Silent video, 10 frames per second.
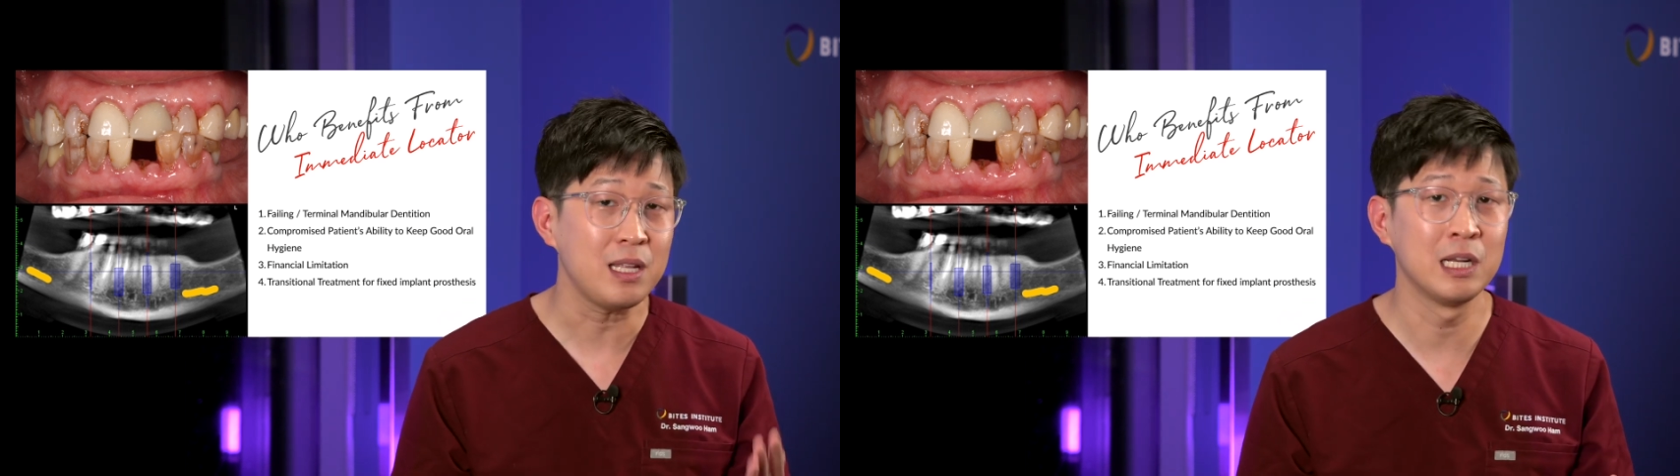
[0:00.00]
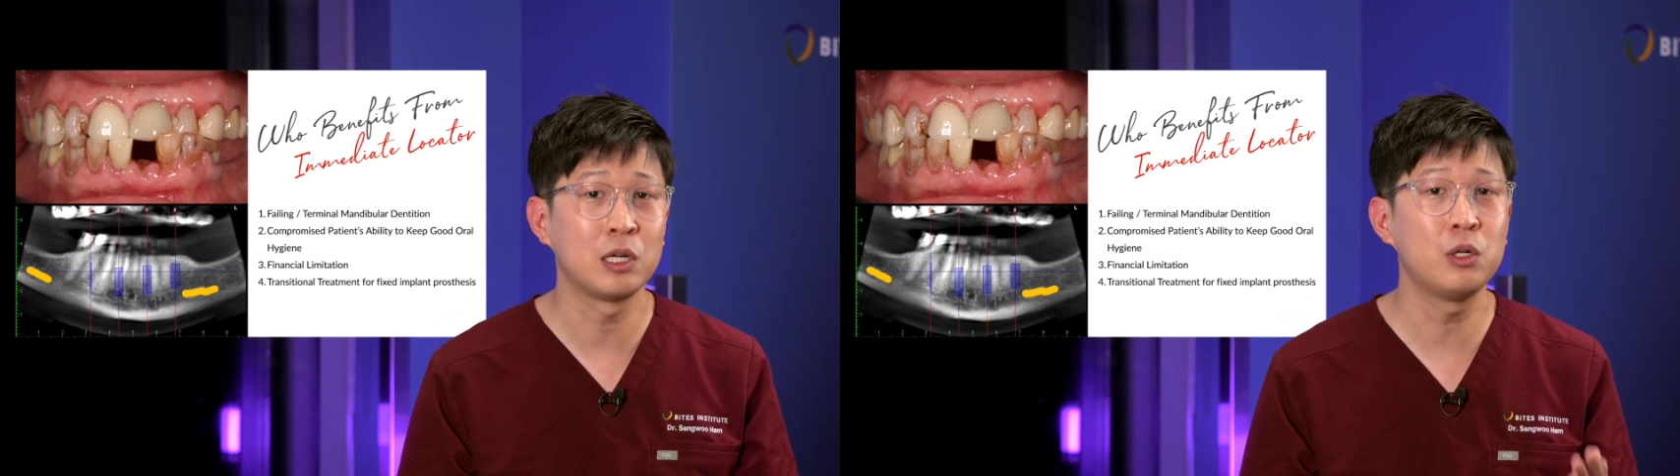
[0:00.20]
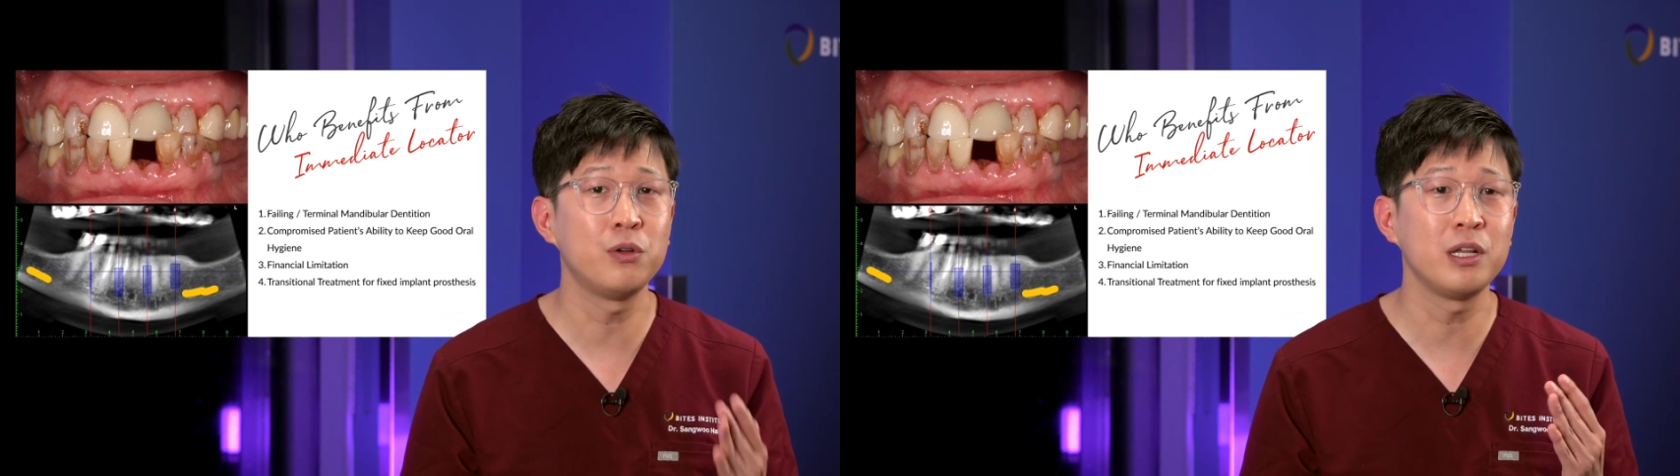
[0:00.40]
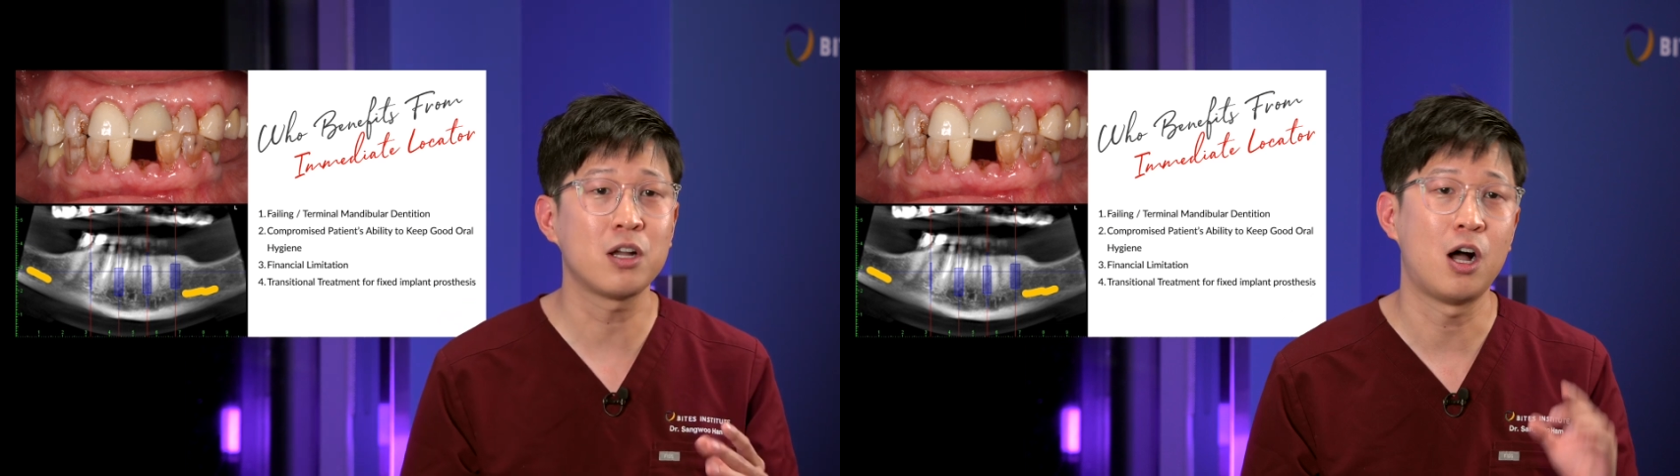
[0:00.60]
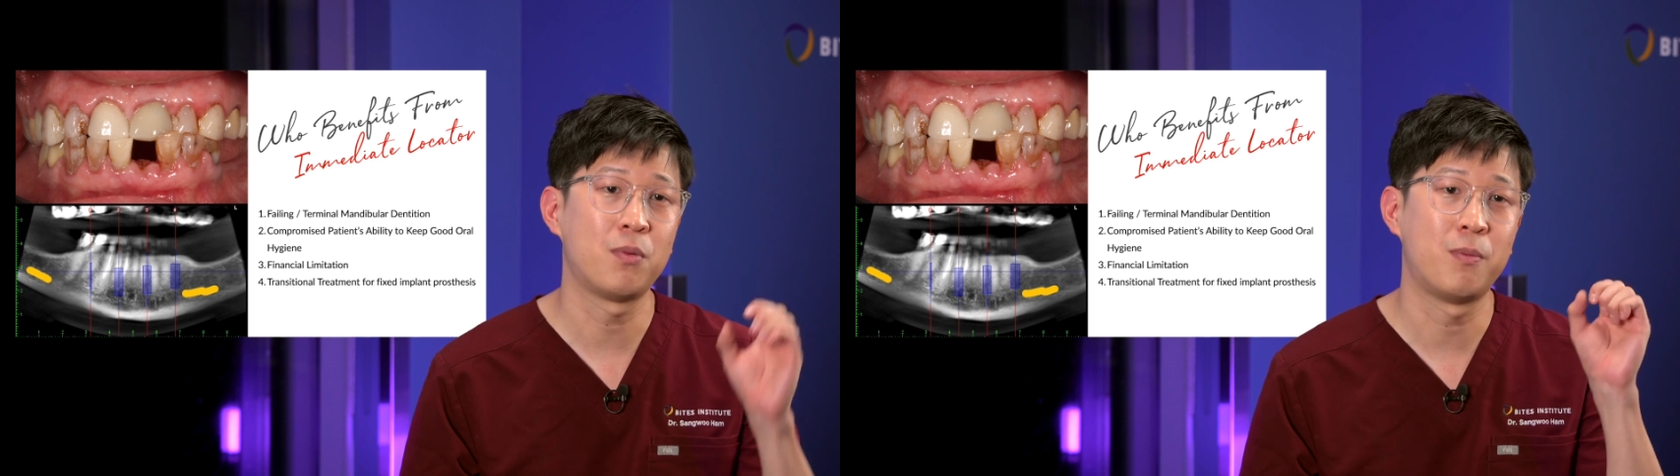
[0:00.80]
including
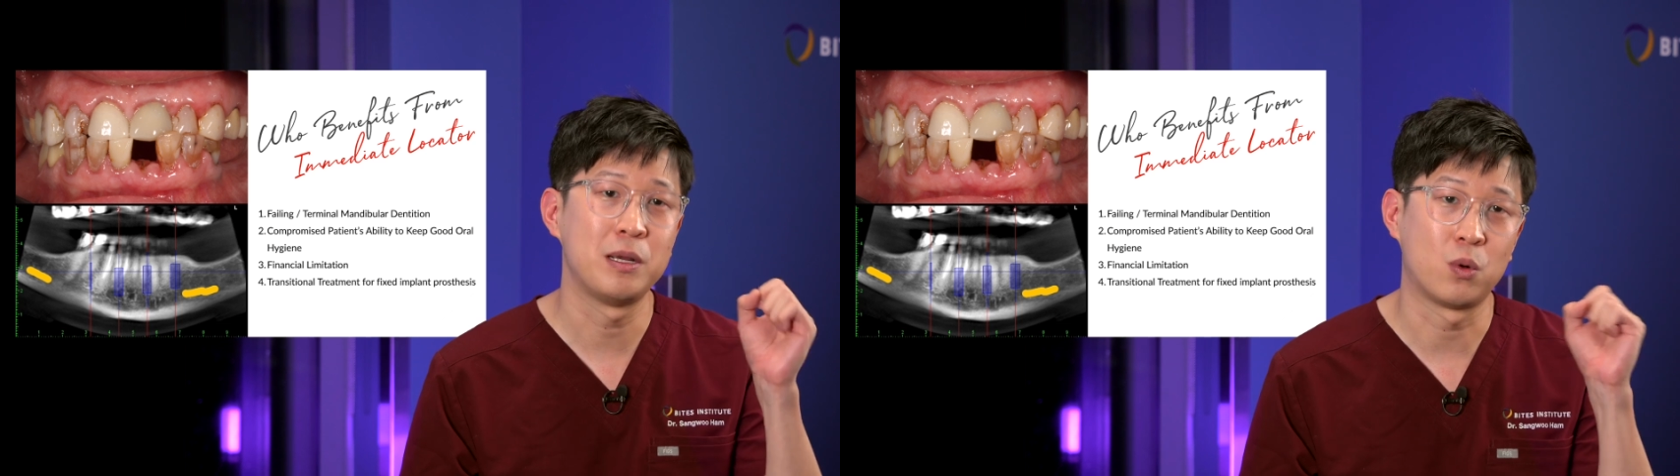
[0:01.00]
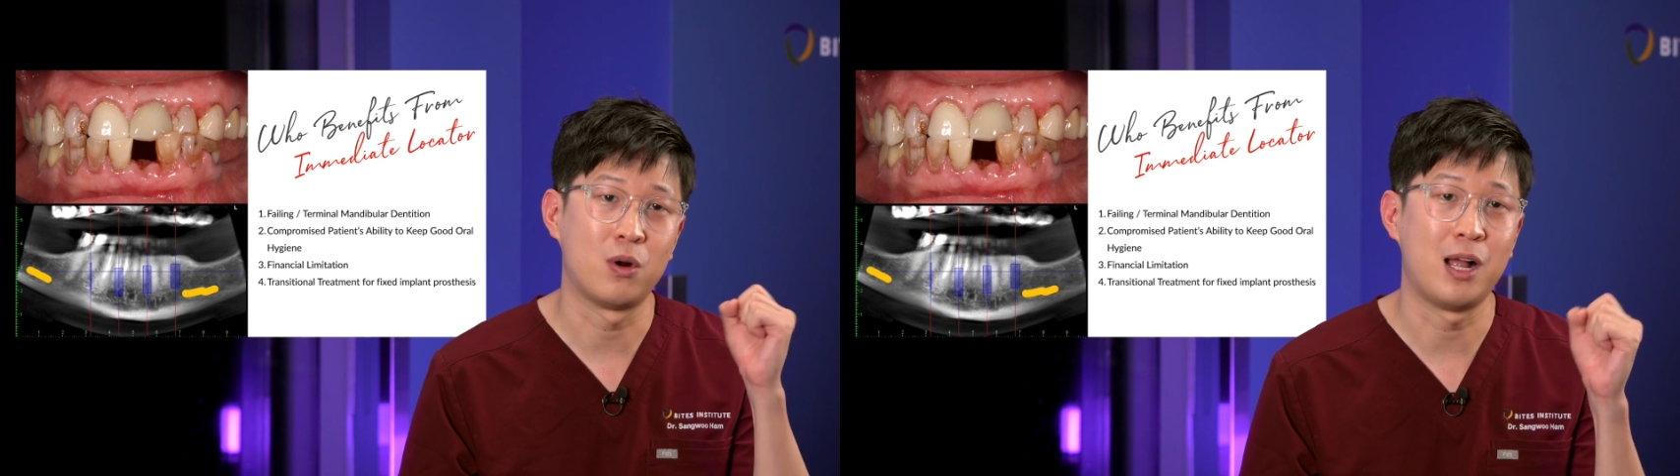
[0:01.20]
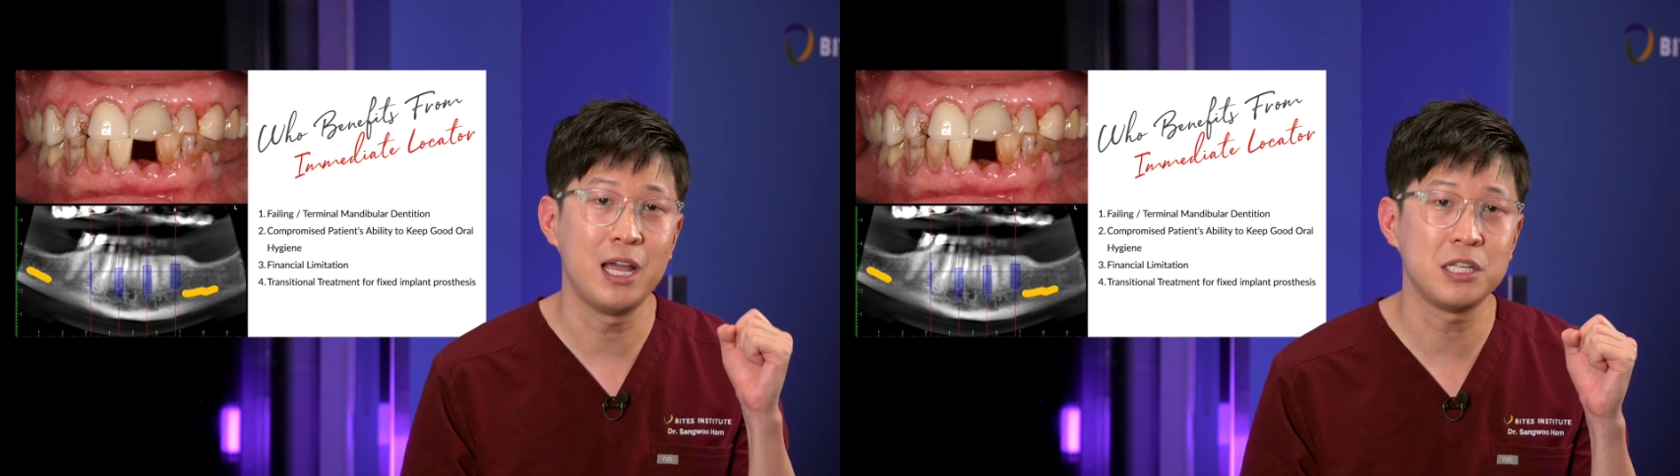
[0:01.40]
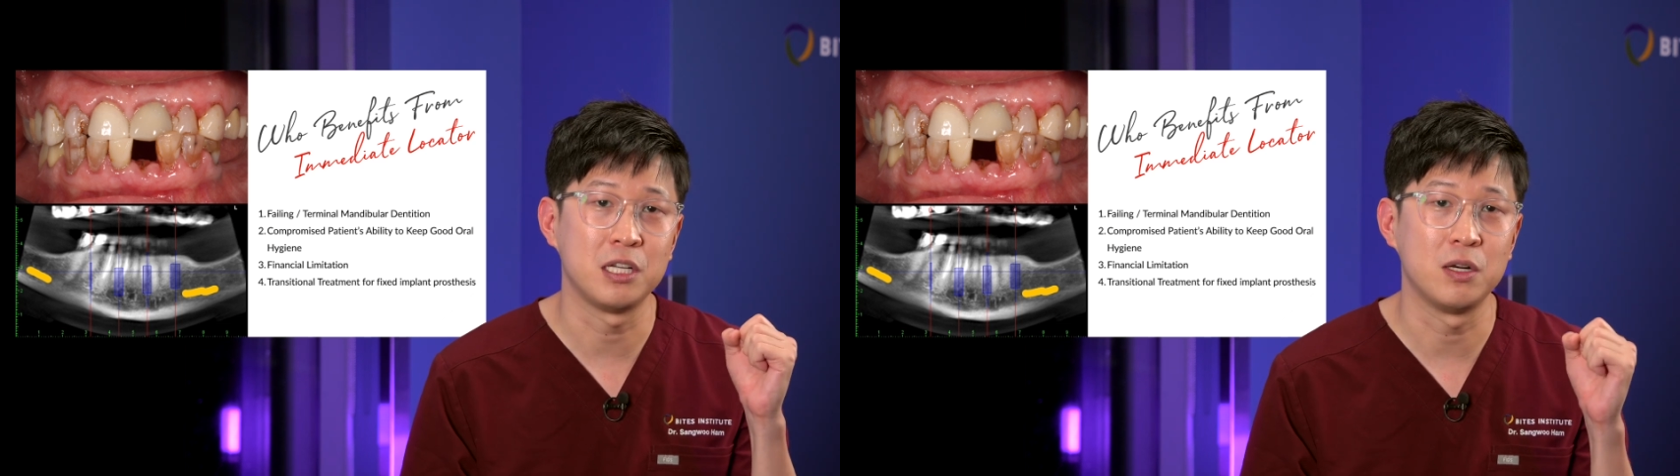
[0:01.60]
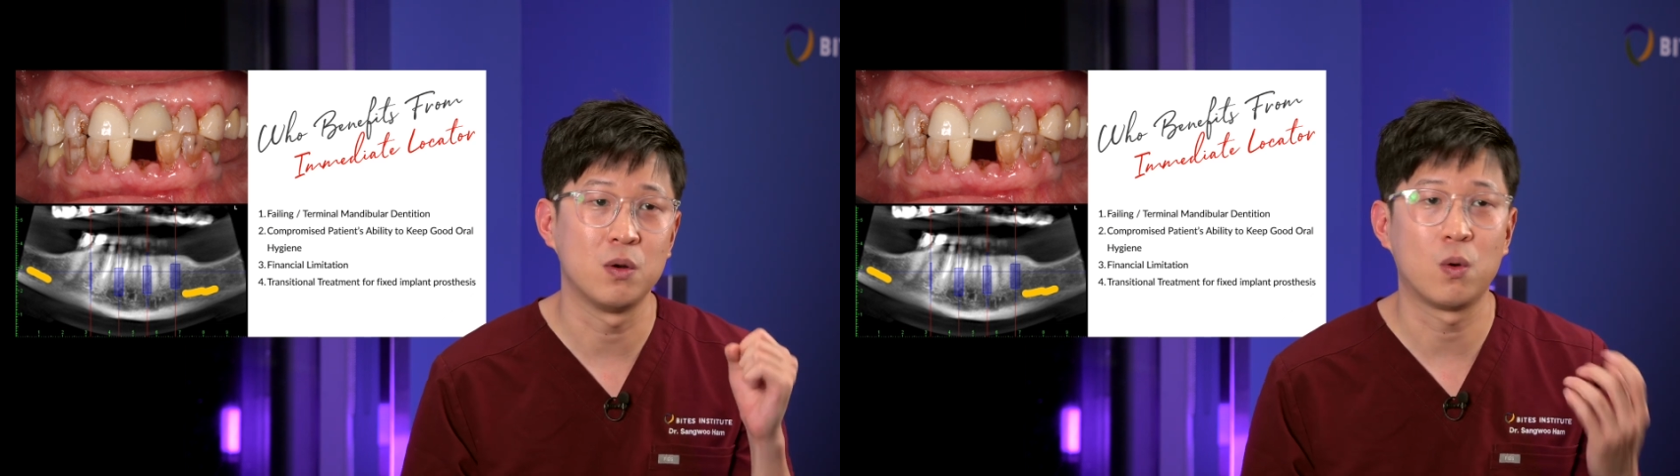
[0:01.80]
compromised oral hygiene